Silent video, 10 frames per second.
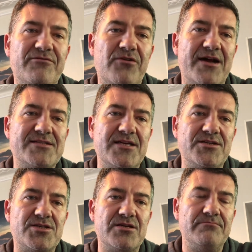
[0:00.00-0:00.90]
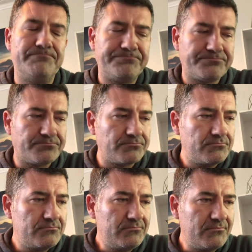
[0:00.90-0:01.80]
for attention
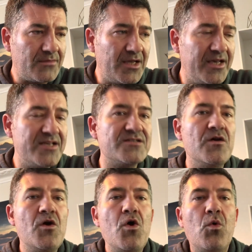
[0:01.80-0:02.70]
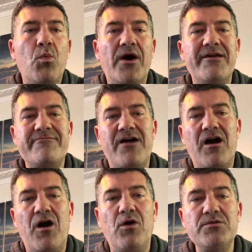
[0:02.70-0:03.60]
is whatever
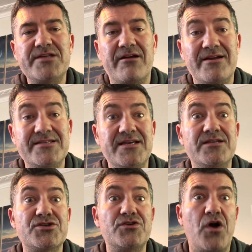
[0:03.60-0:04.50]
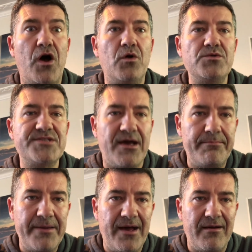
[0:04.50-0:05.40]
holds our attention holds our
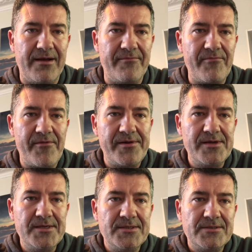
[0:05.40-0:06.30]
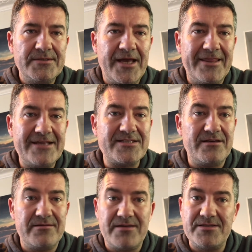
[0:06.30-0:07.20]
power. Now that's a
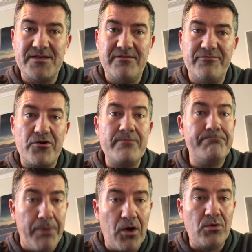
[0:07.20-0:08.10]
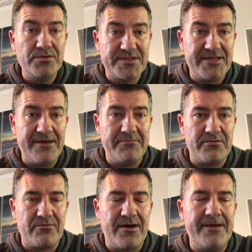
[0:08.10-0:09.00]
that's a very bold statement,
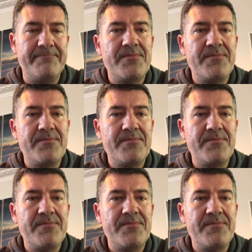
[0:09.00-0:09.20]
right?